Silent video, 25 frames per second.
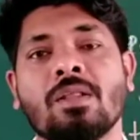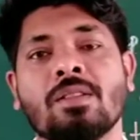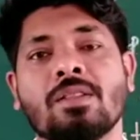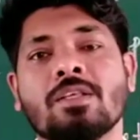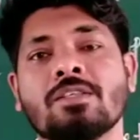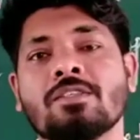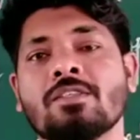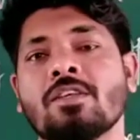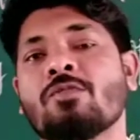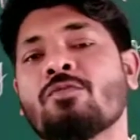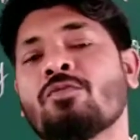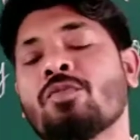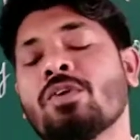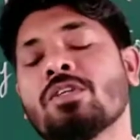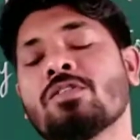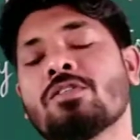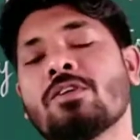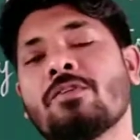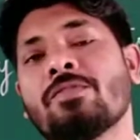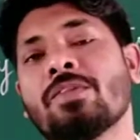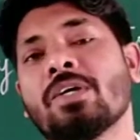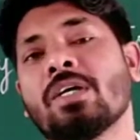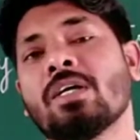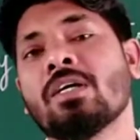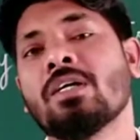the surface
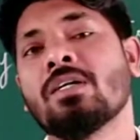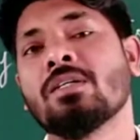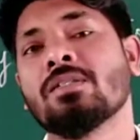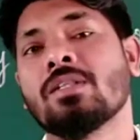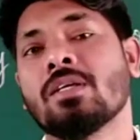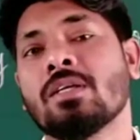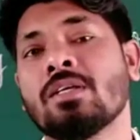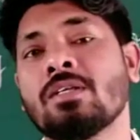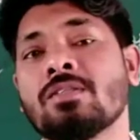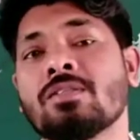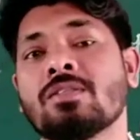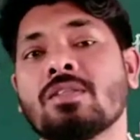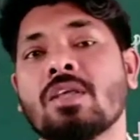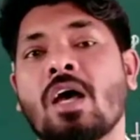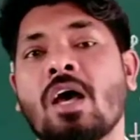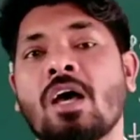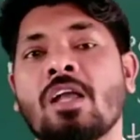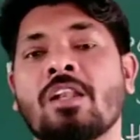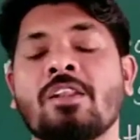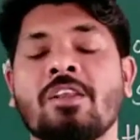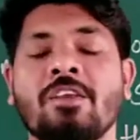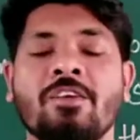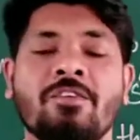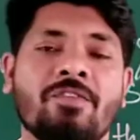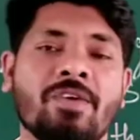of the earth is
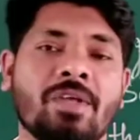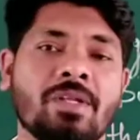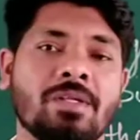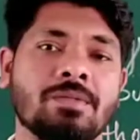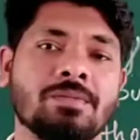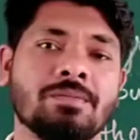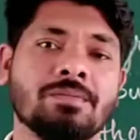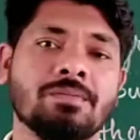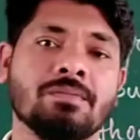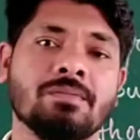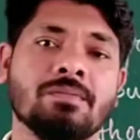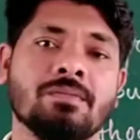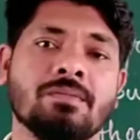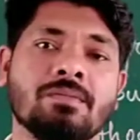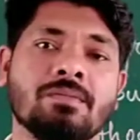uneven.